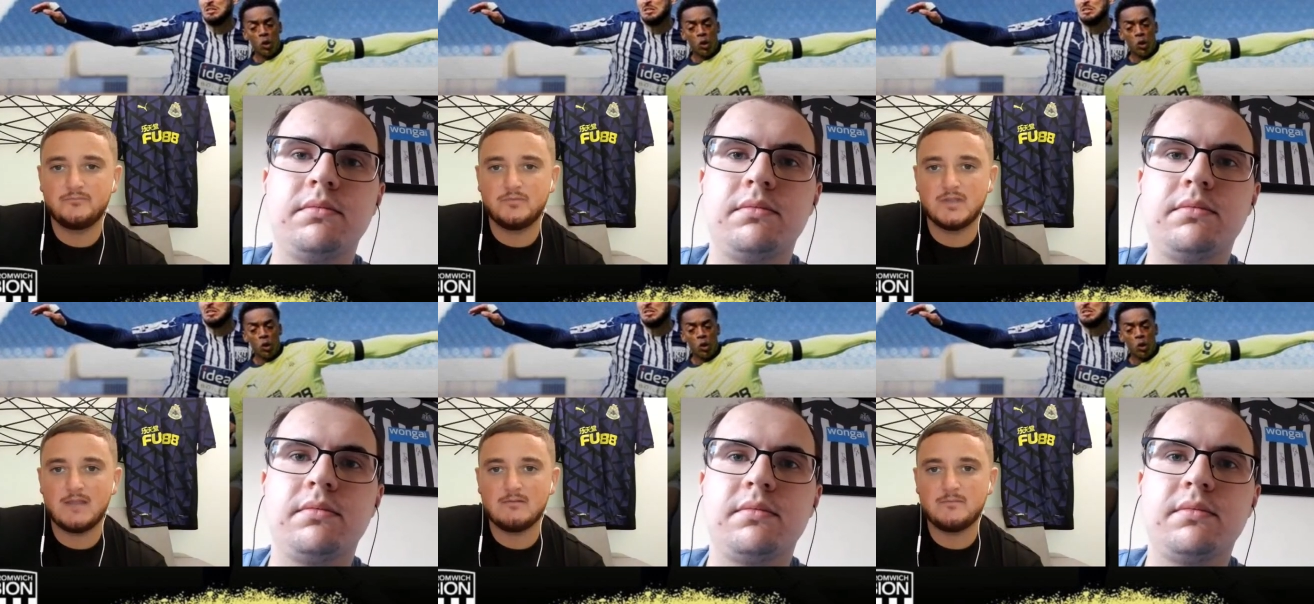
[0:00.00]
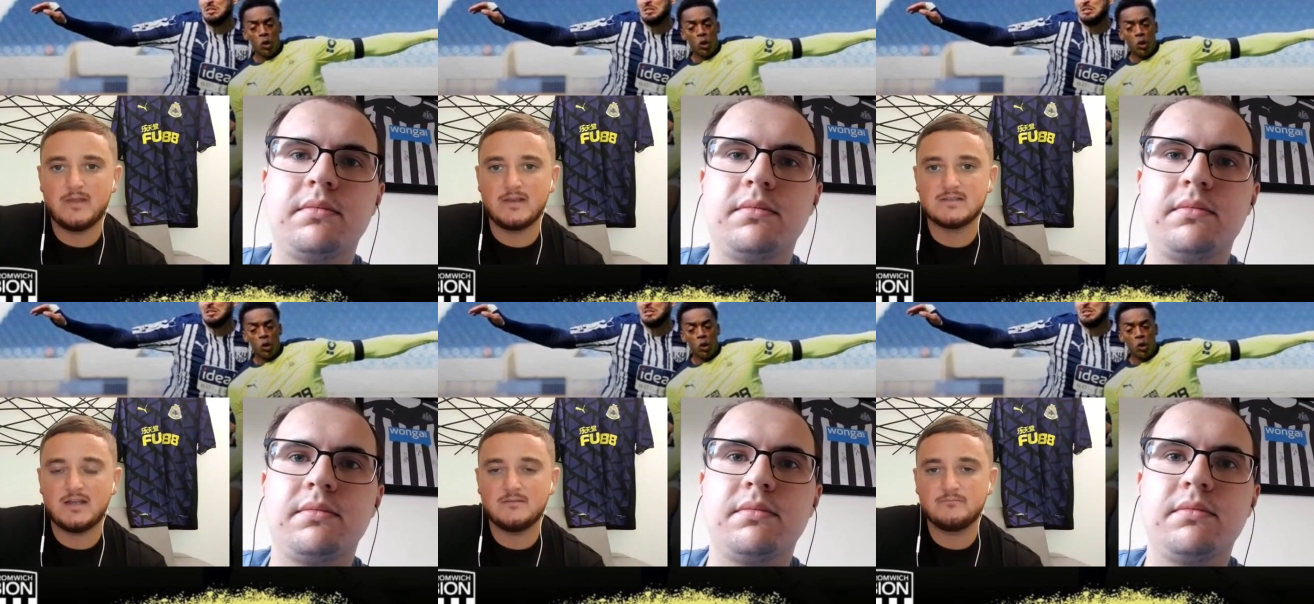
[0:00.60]
Speaker 1: put the game to bed, is
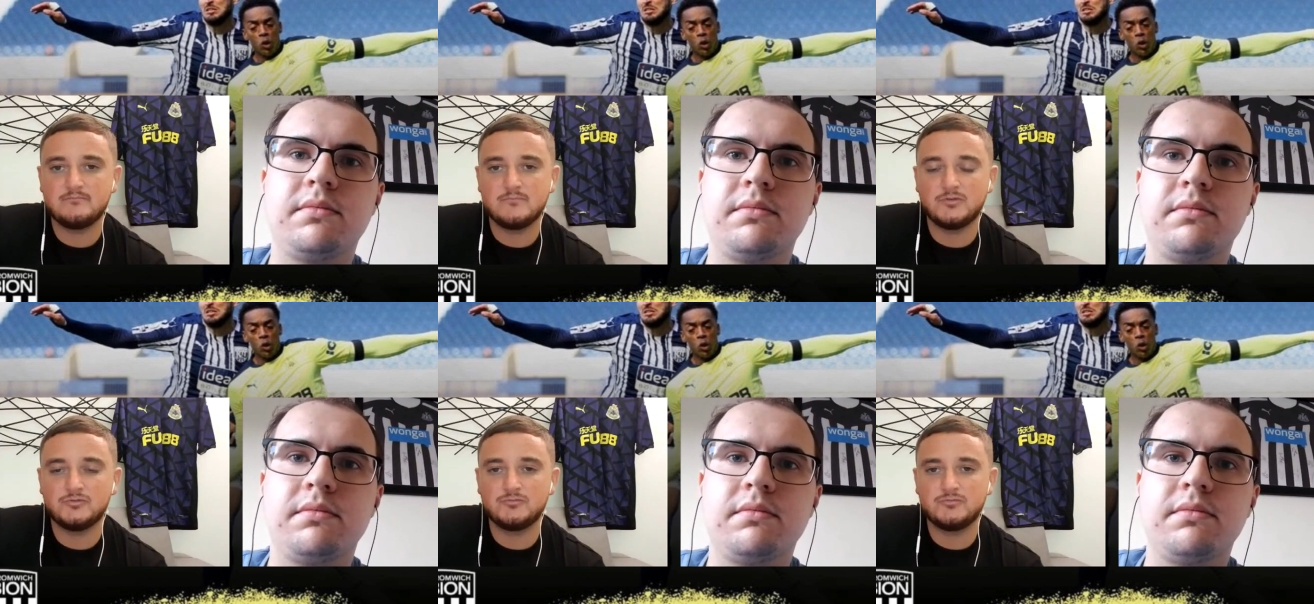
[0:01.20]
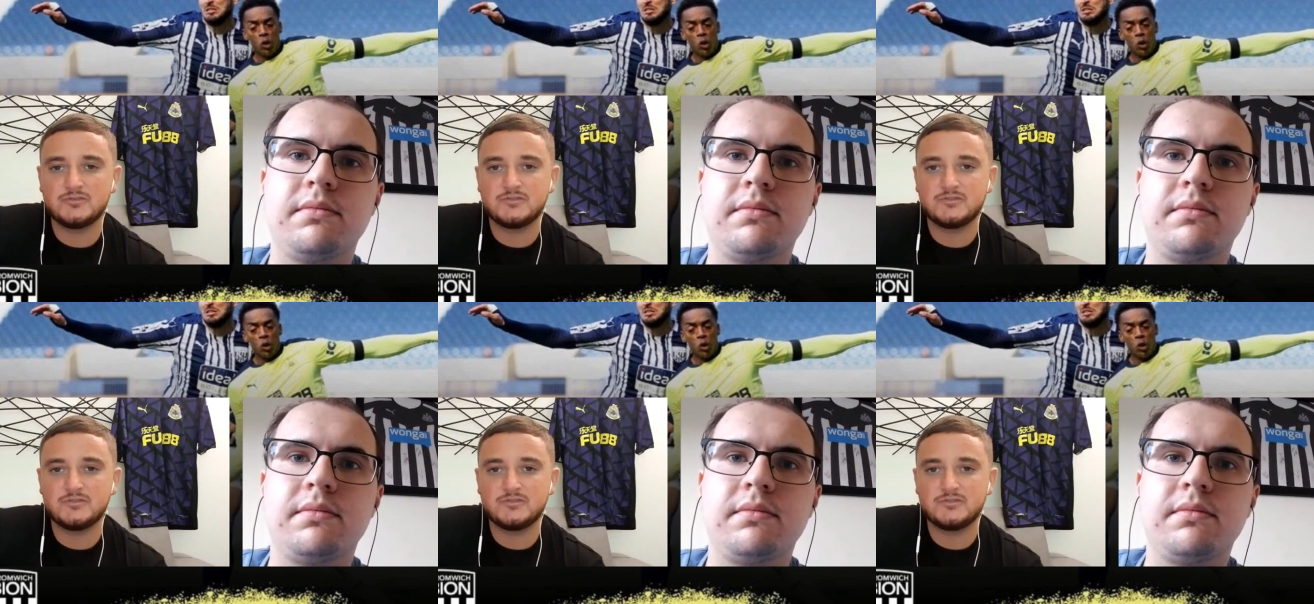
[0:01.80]
that also Bruce's